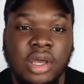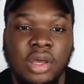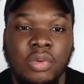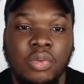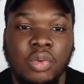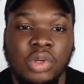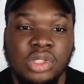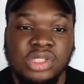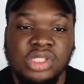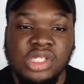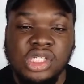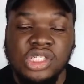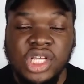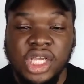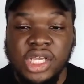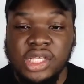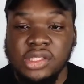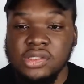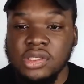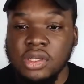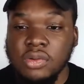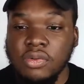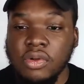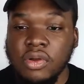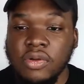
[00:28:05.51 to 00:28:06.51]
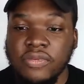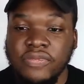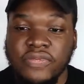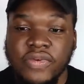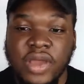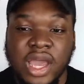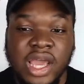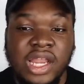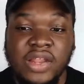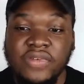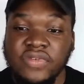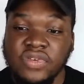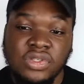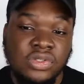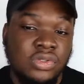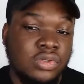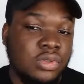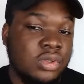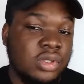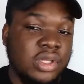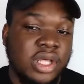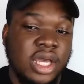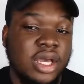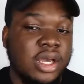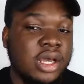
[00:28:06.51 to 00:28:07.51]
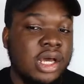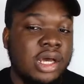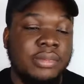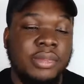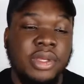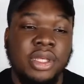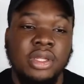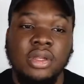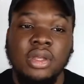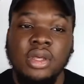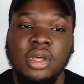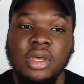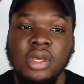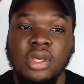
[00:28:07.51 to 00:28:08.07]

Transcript: once the chains are off. I never saw that coming.